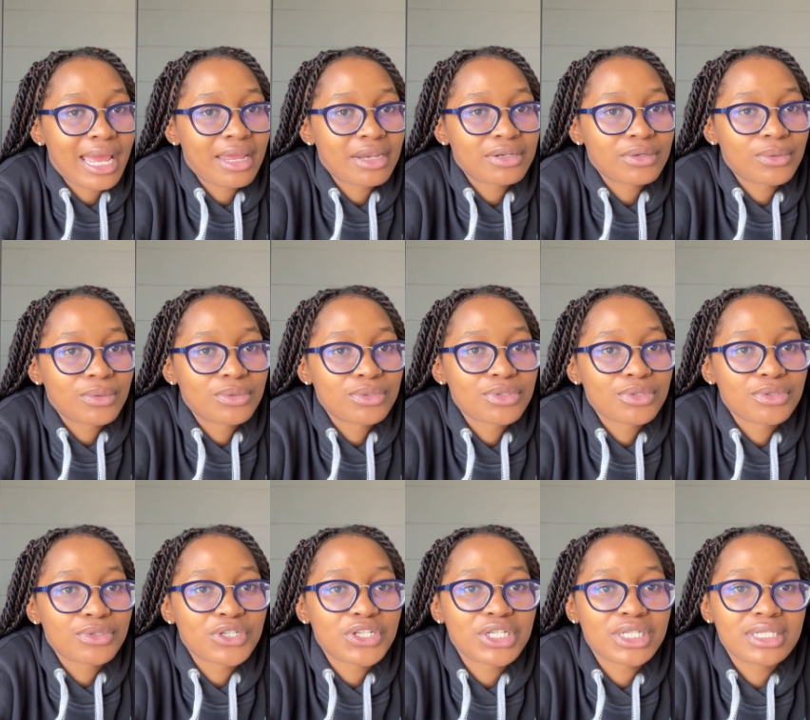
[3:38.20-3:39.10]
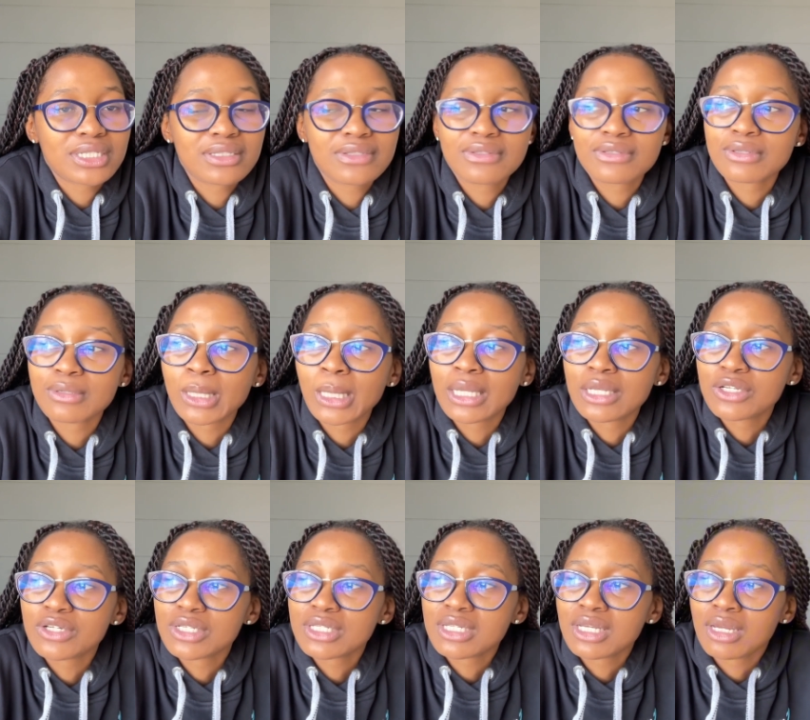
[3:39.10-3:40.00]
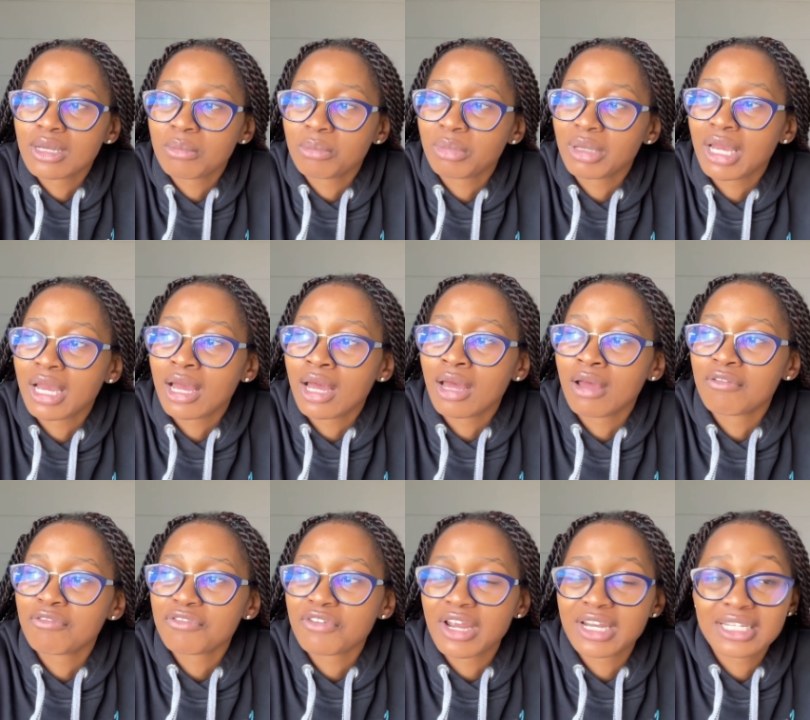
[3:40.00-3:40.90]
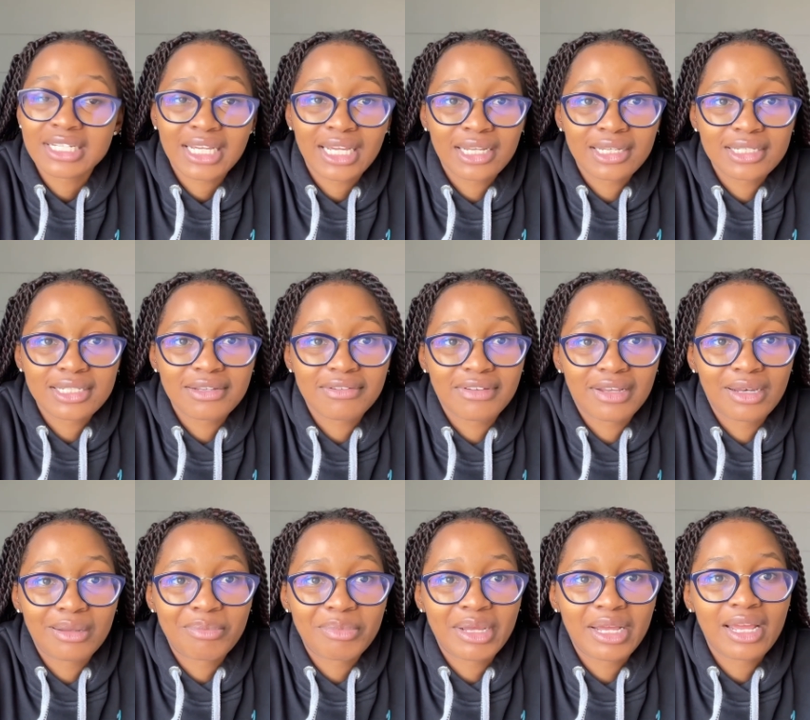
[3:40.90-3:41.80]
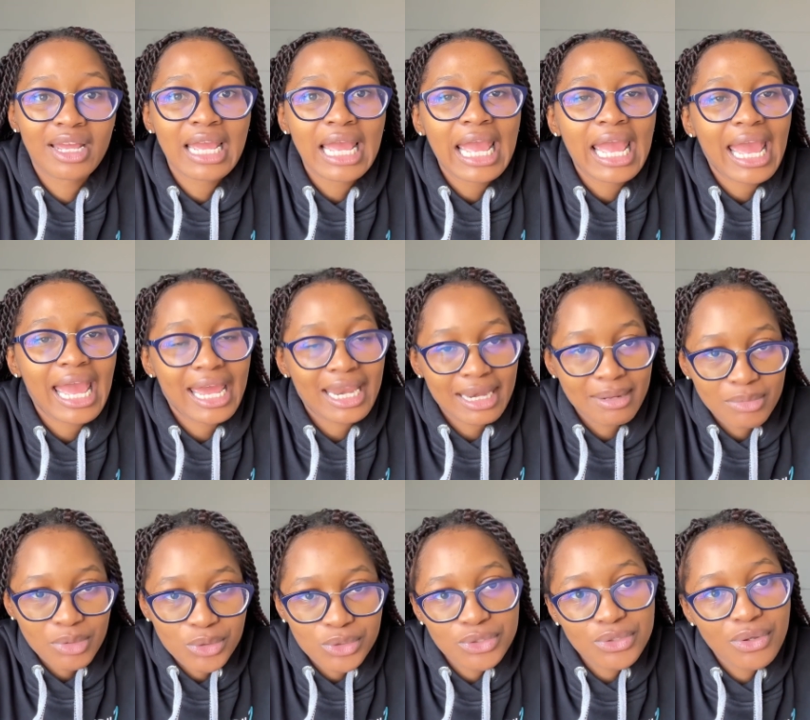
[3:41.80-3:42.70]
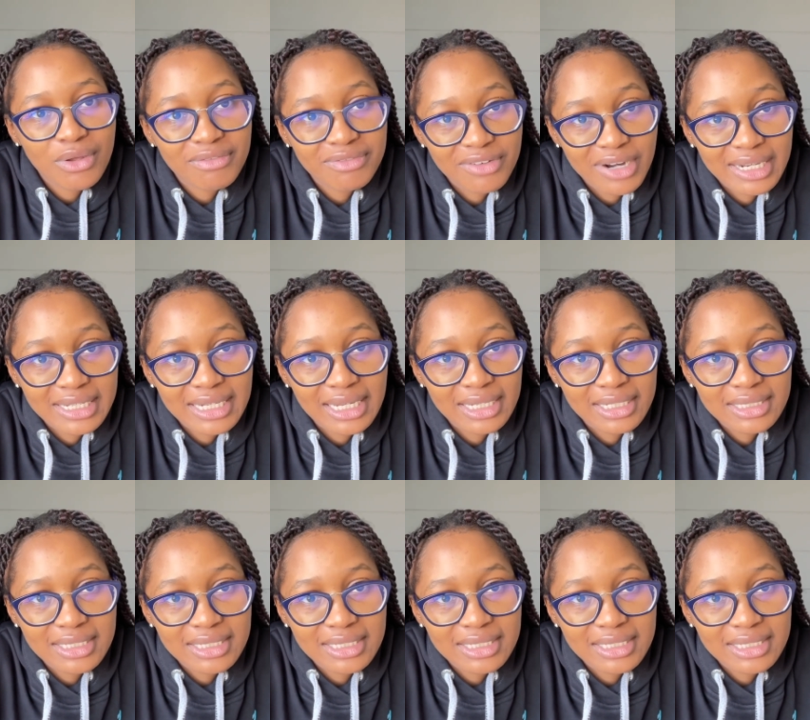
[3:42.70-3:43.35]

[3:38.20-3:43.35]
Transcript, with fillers: And also, she's interested in being a front-end developer, and I'm also a front-end